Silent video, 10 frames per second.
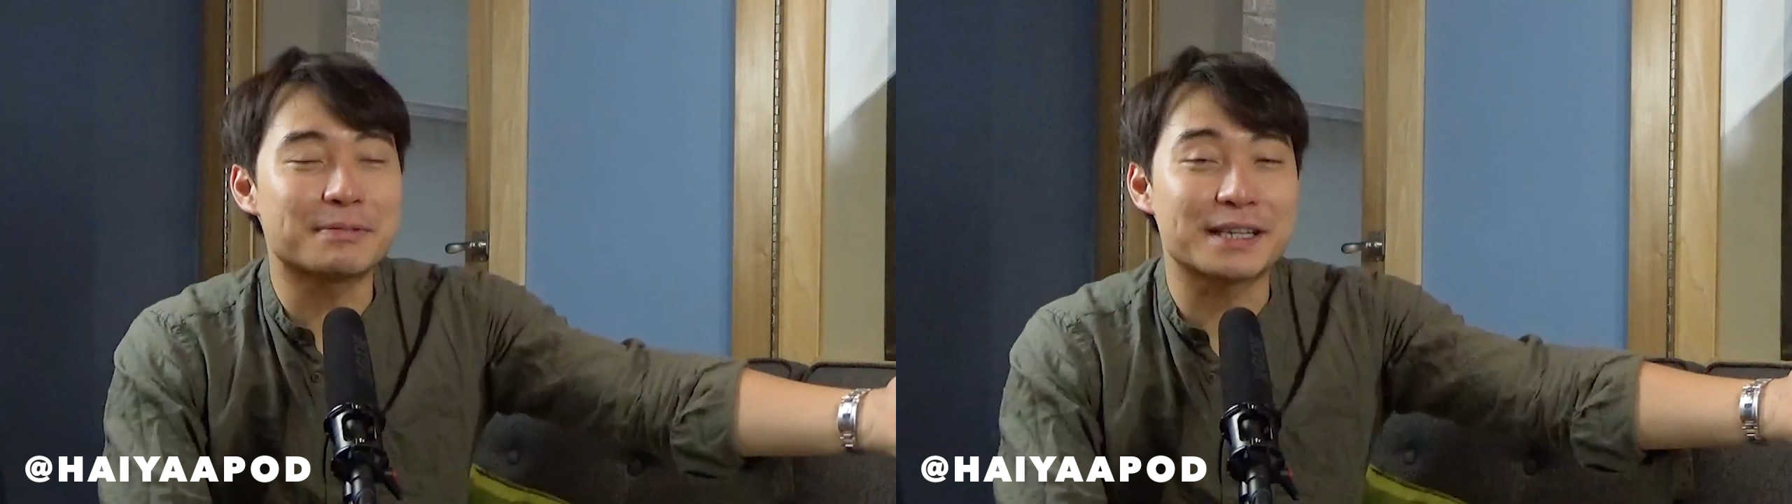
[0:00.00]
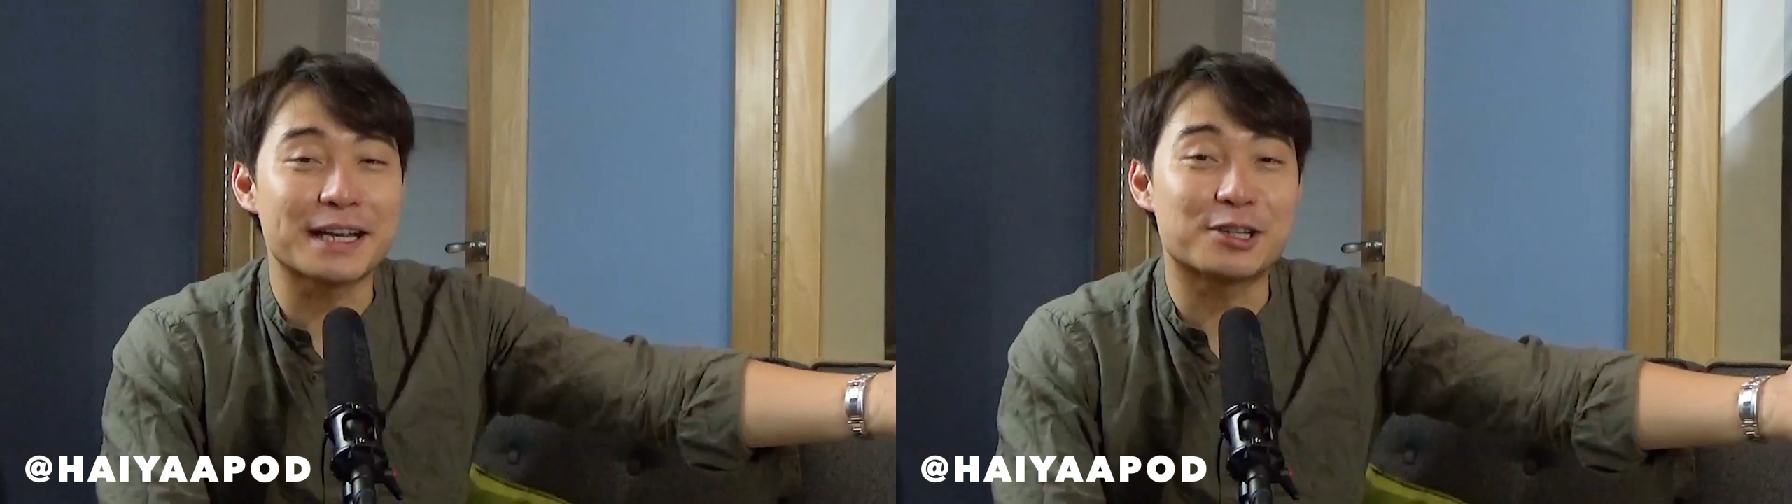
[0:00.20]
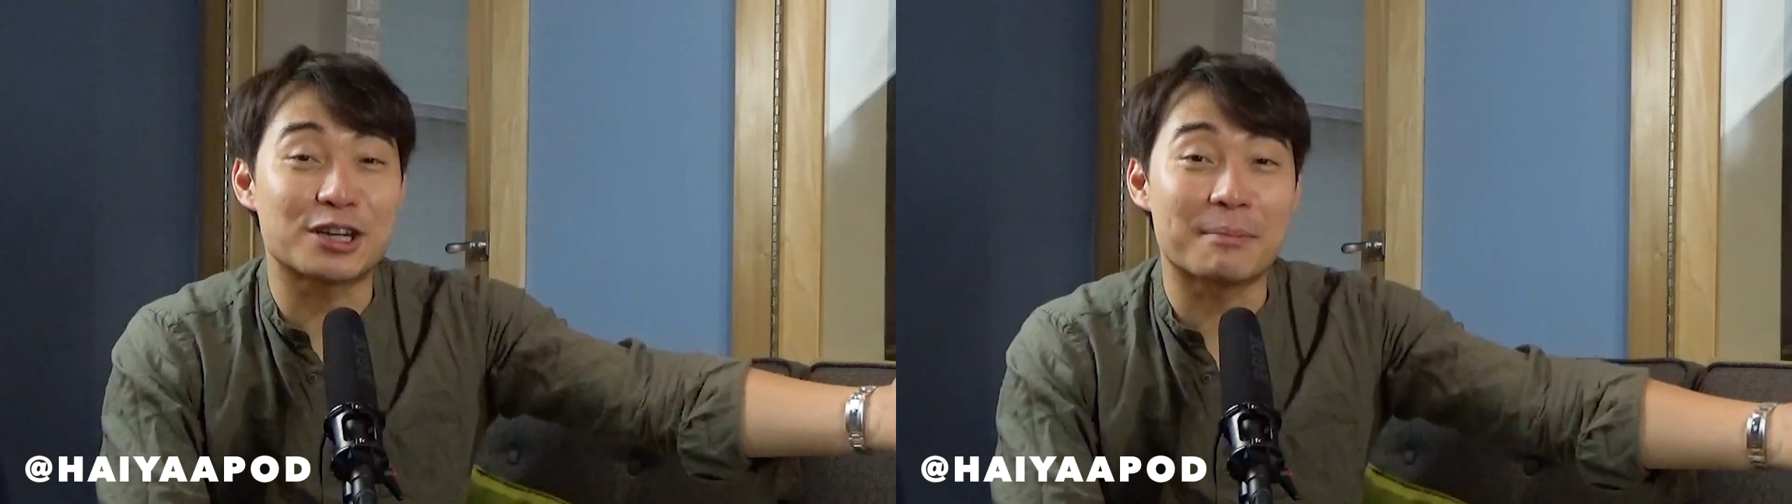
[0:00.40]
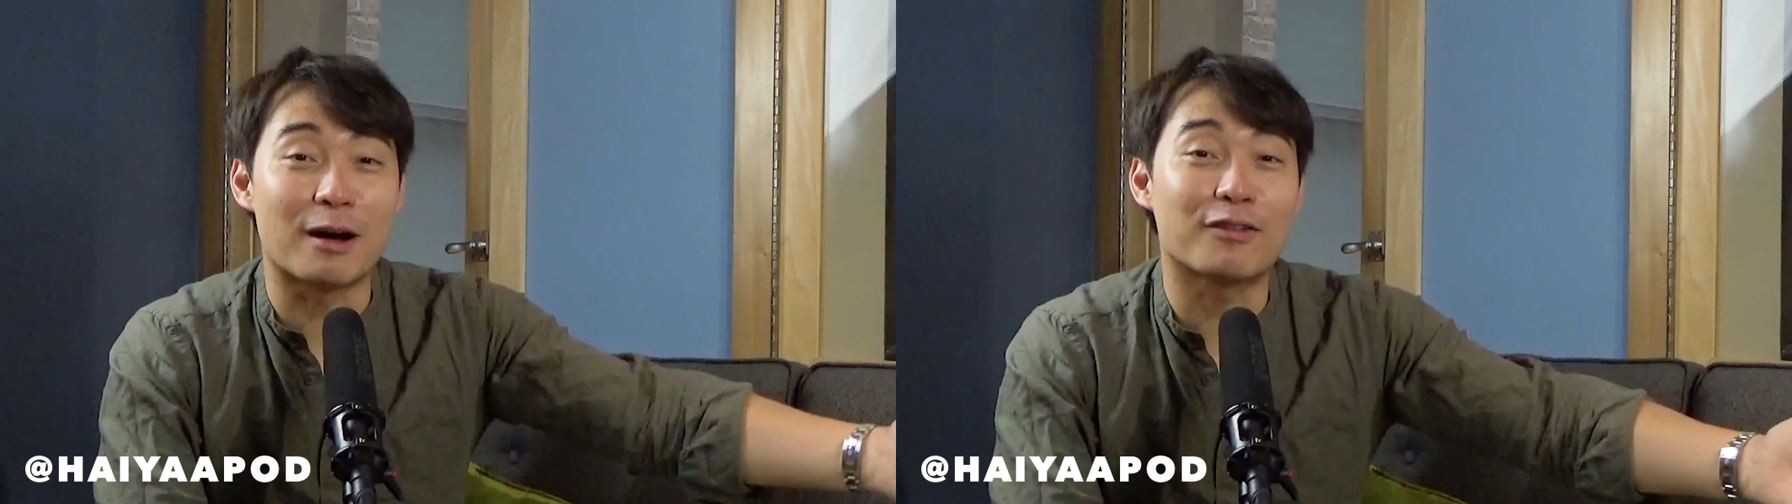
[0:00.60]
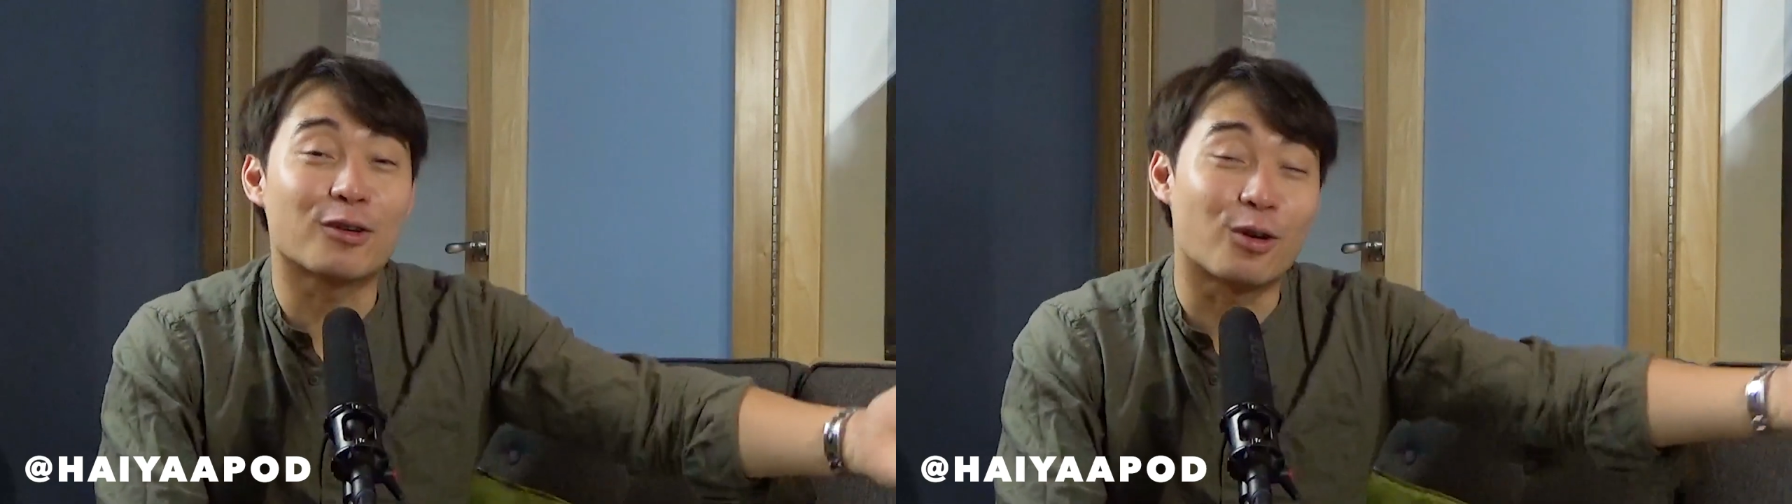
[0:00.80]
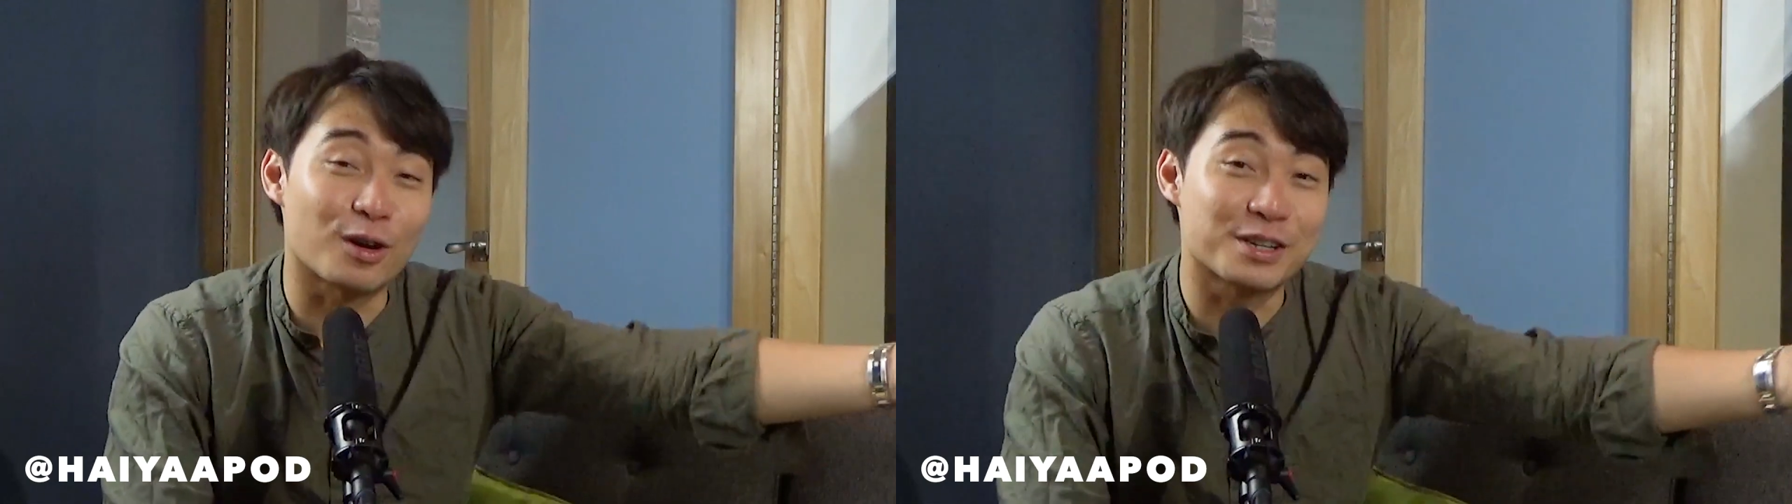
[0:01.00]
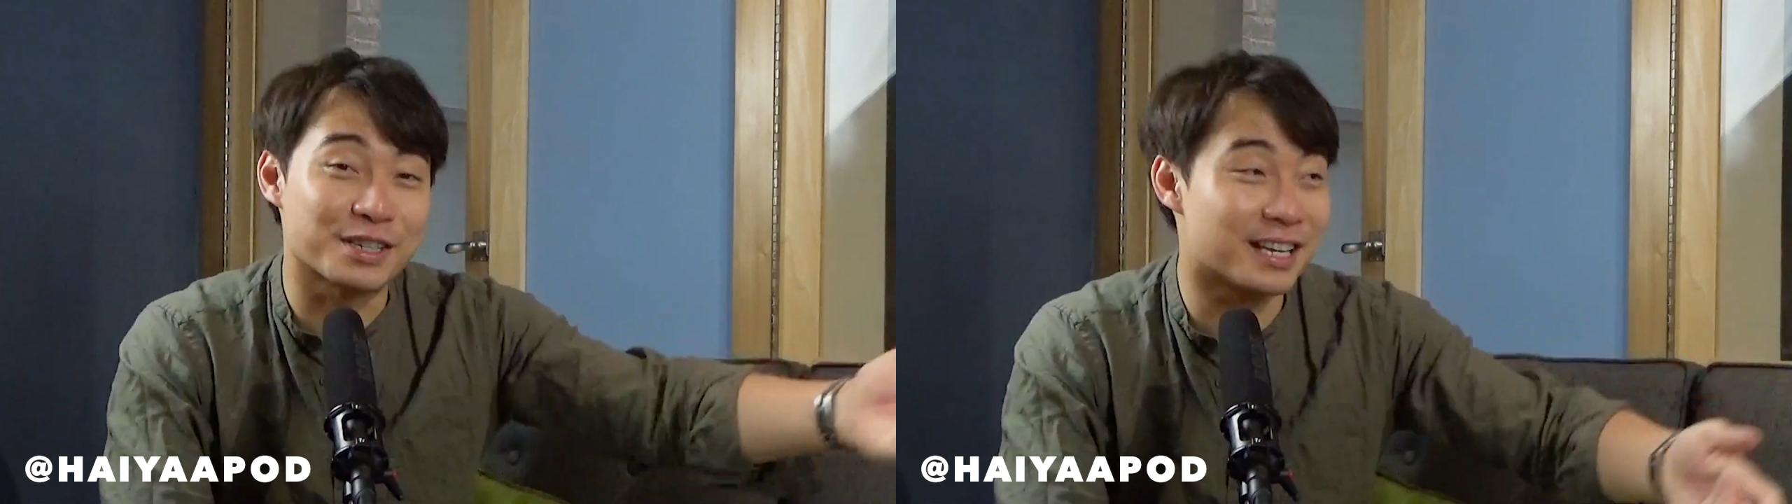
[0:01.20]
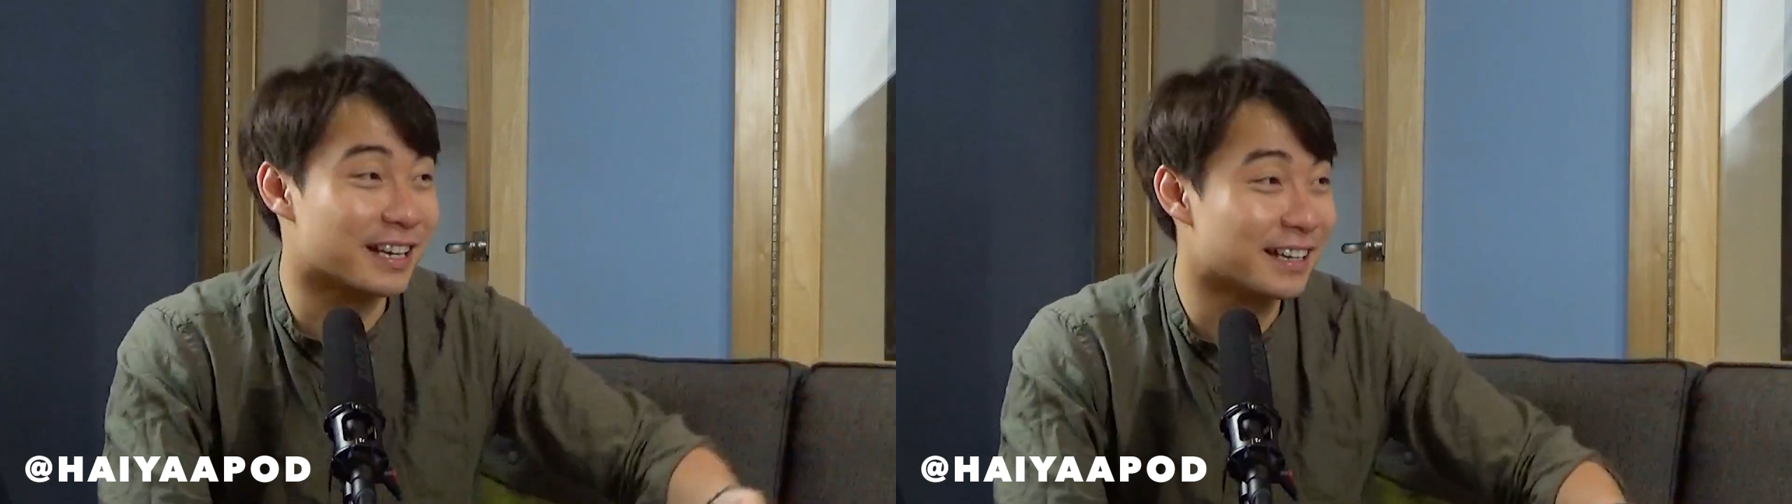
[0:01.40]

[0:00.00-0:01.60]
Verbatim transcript: saying Gemma, of course.